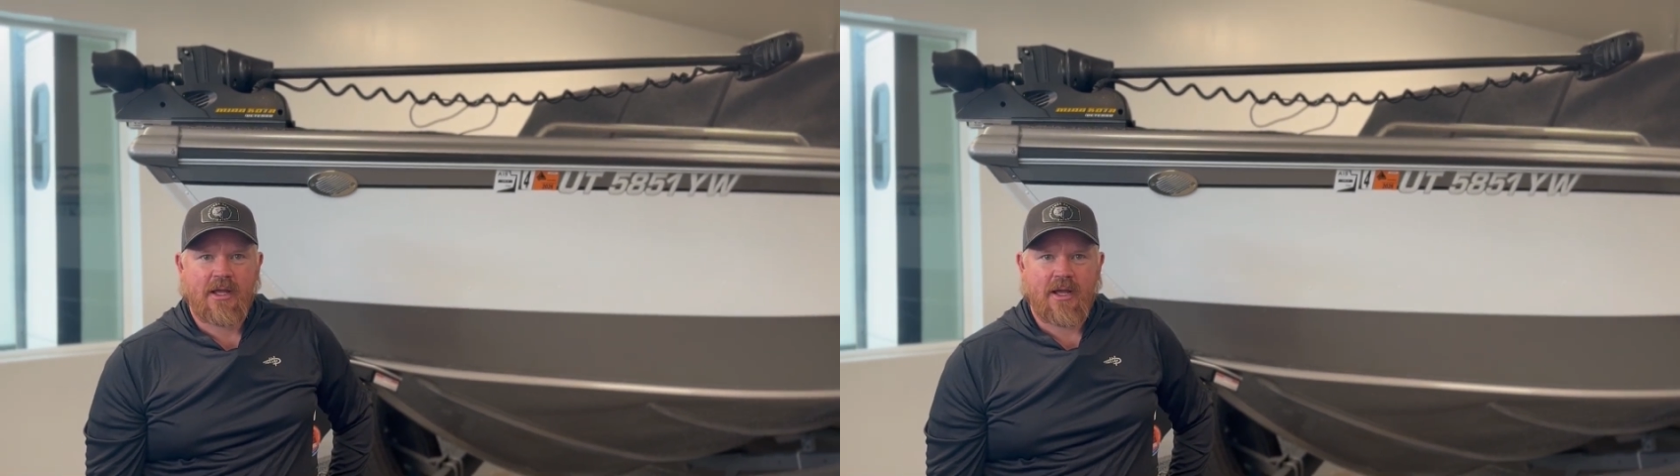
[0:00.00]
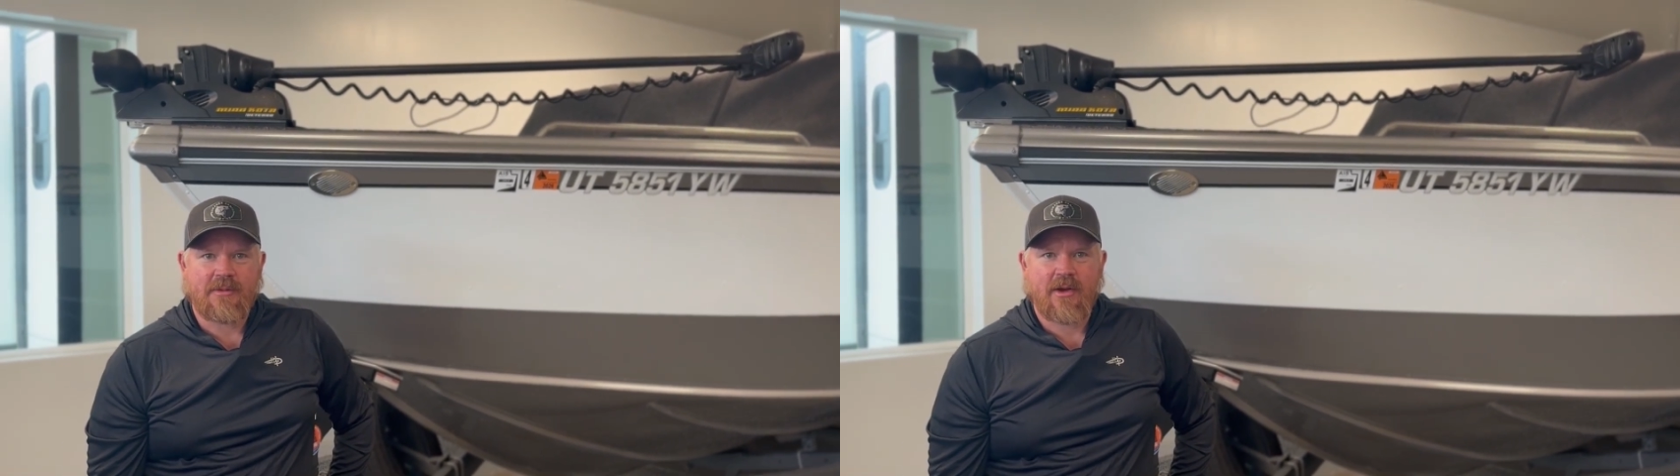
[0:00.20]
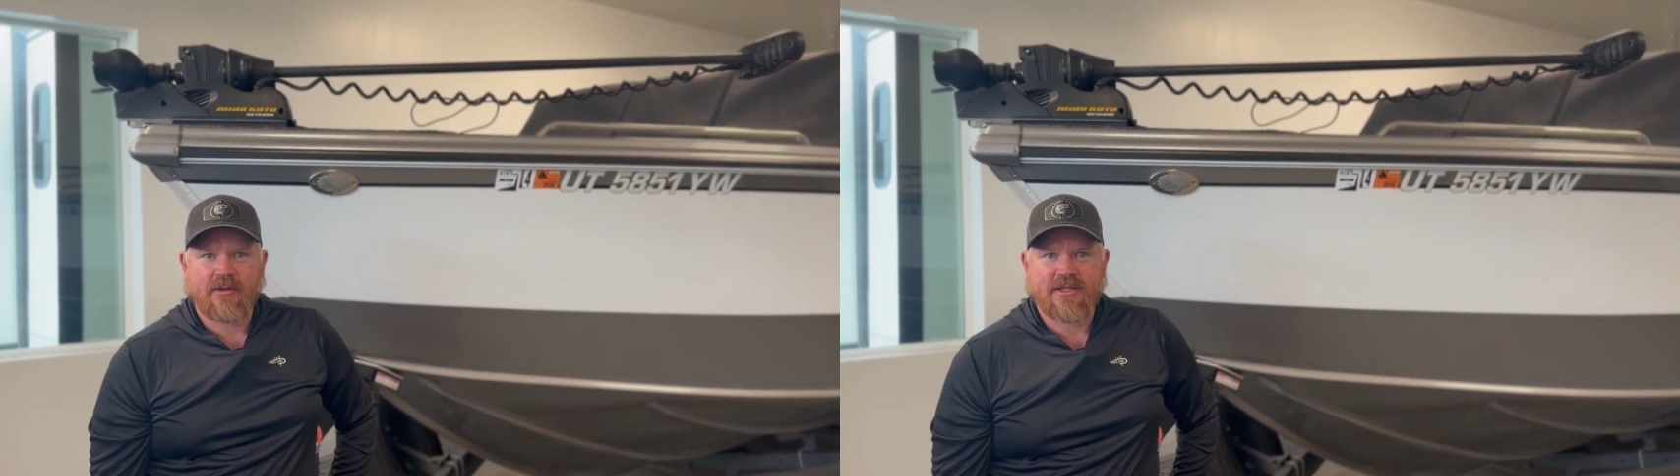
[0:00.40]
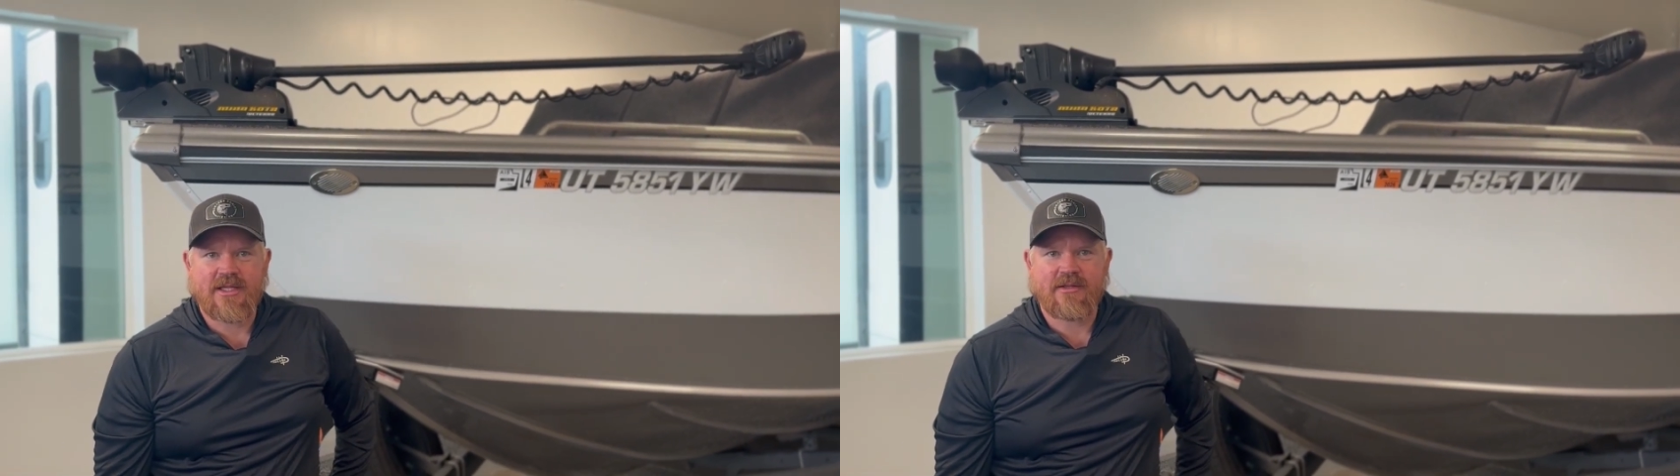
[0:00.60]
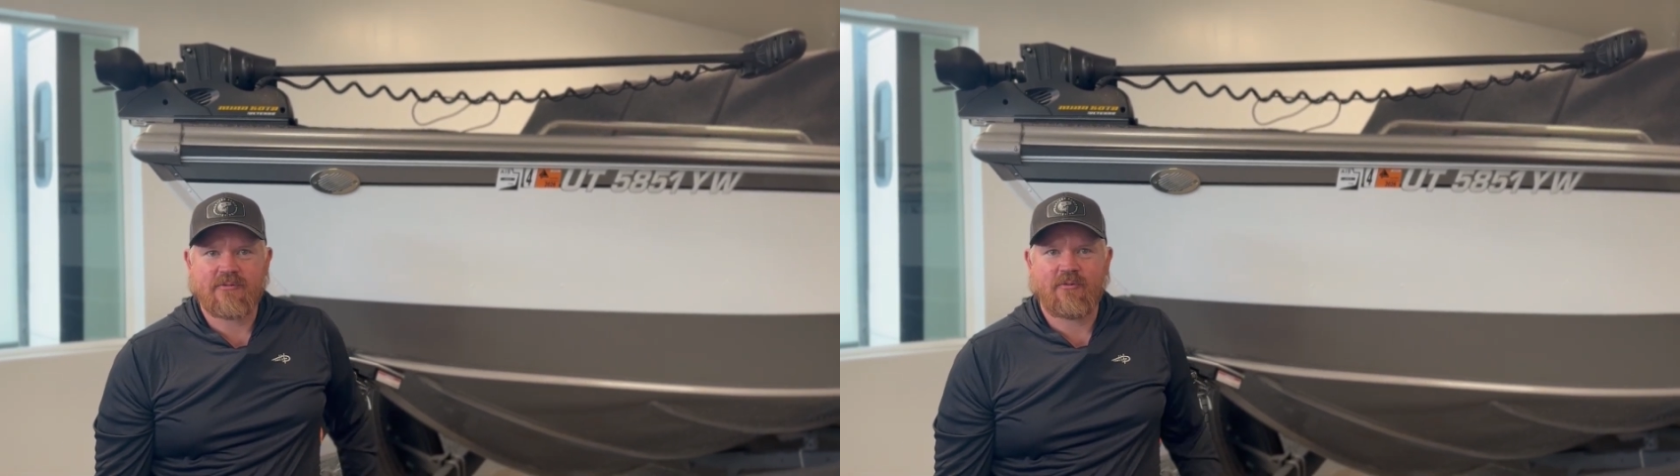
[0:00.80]
I'm now on
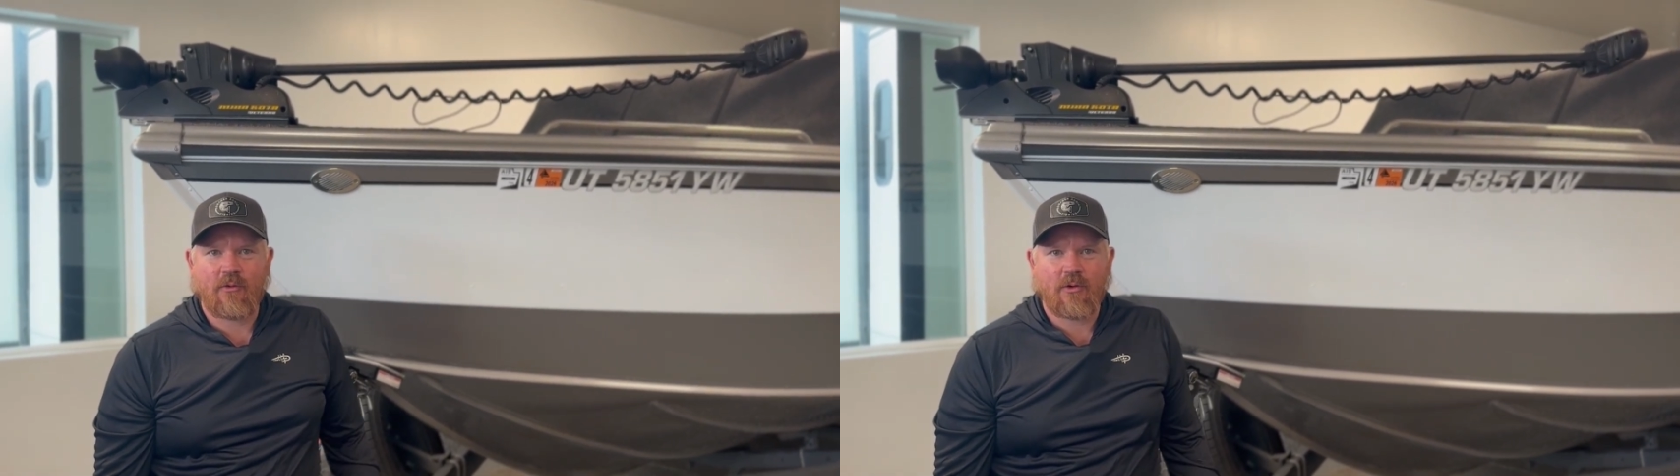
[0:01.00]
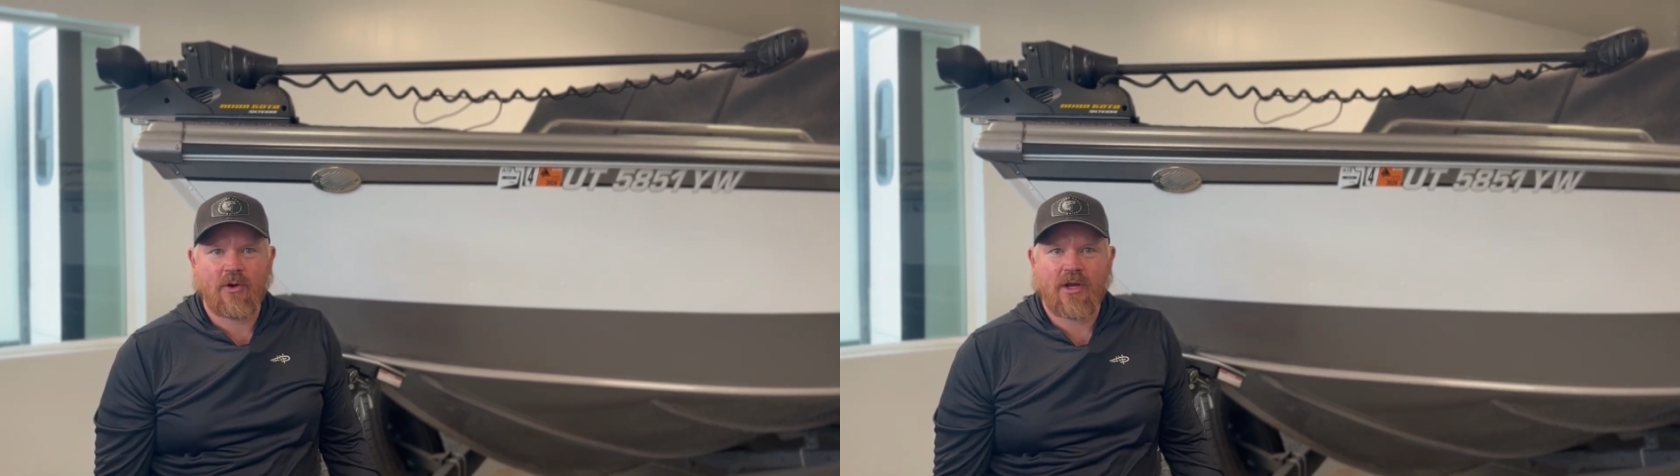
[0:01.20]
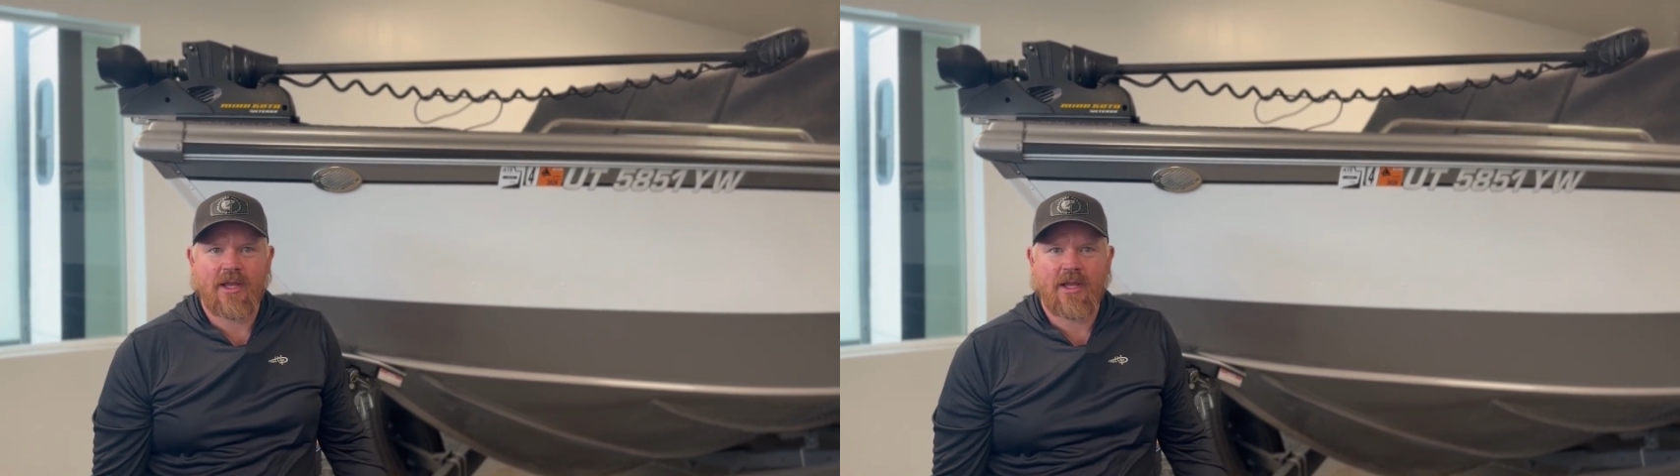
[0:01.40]
season four